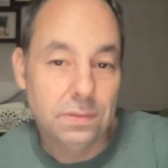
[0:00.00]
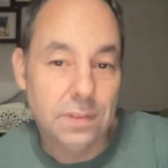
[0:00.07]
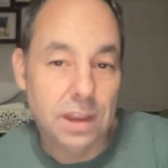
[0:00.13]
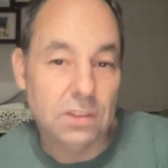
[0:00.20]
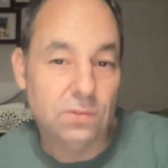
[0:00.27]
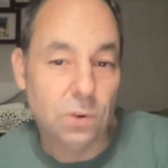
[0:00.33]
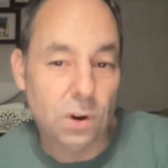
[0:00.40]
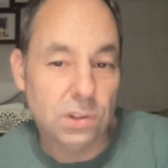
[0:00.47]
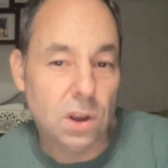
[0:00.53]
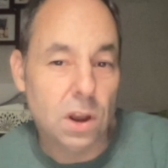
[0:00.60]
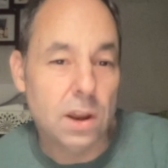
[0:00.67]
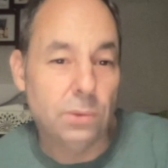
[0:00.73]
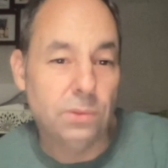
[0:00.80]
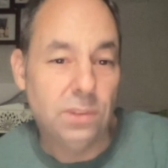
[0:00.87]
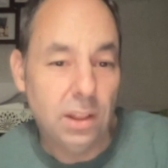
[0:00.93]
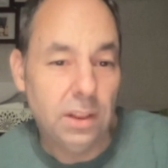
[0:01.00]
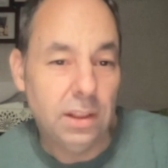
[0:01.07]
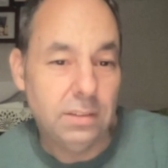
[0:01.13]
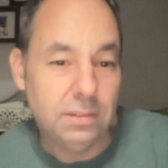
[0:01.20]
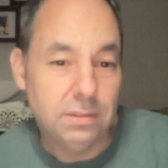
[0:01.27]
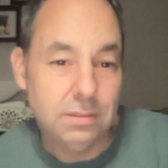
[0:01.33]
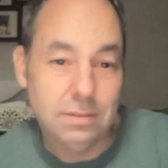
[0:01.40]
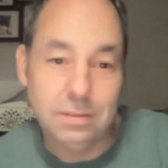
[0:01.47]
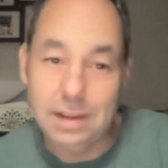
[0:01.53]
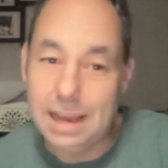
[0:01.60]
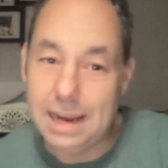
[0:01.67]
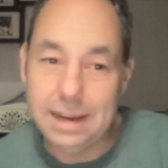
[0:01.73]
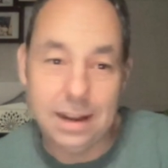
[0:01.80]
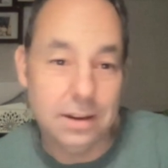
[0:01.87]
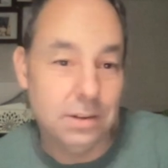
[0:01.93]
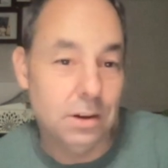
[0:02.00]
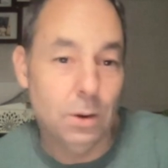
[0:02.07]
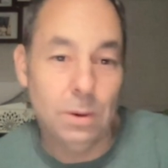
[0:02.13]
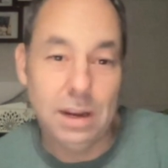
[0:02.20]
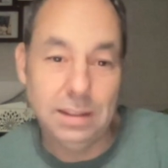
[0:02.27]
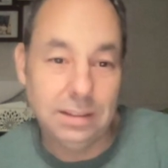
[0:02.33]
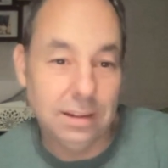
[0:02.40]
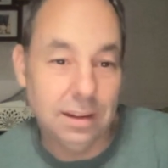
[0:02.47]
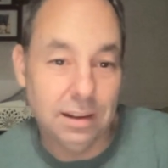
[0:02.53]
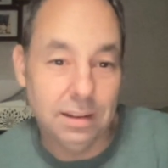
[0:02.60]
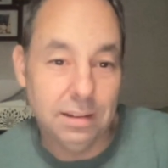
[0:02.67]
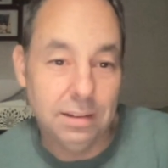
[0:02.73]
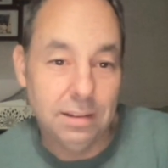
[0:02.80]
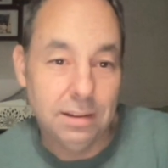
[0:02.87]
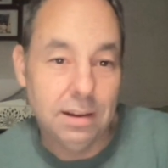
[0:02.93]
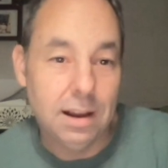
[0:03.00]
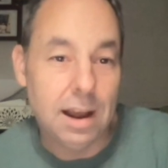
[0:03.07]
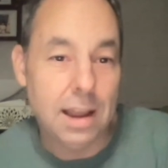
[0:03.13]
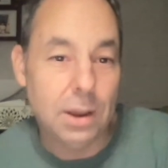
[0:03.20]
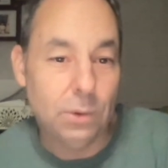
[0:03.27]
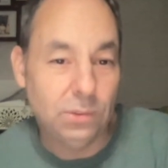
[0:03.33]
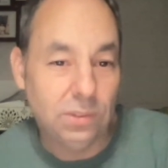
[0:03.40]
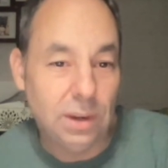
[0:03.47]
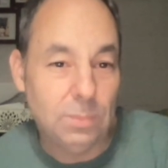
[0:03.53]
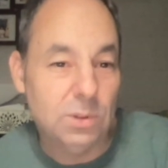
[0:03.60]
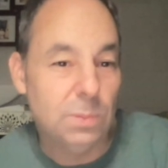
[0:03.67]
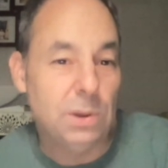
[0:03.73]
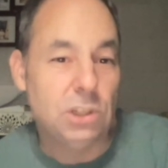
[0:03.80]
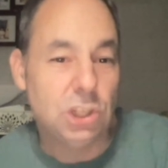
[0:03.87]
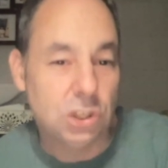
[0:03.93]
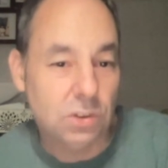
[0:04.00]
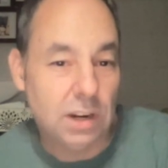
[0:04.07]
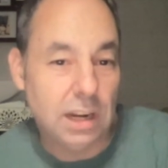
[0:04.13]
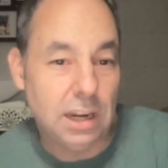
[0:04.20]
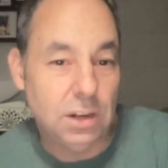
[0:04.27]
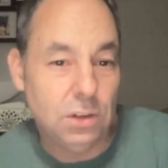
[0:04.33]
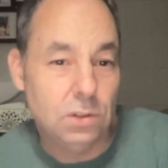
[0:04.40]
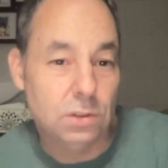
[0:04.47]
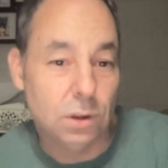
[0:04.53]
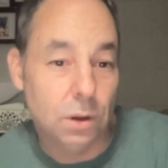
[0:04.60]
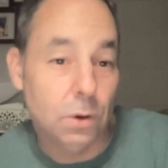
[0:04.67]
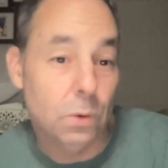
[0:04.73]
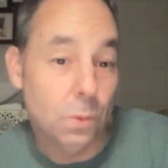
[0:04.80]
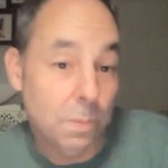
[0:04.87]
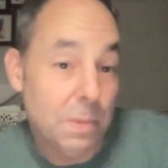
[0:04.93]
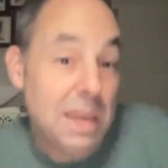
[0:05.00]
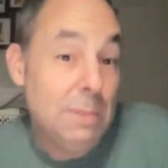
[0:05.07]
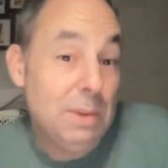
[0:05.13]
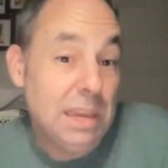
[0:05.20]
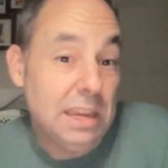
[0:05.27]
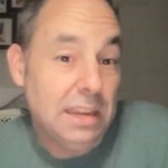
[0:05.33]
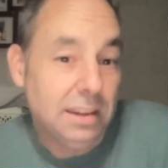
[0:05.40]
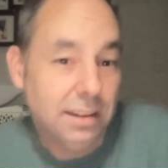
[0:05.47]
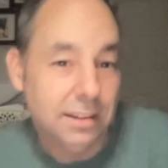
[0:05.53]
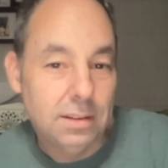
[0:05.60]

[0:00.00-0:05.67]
As far as Io Tillett, I got no idea. Io seems a bit strange, so maybe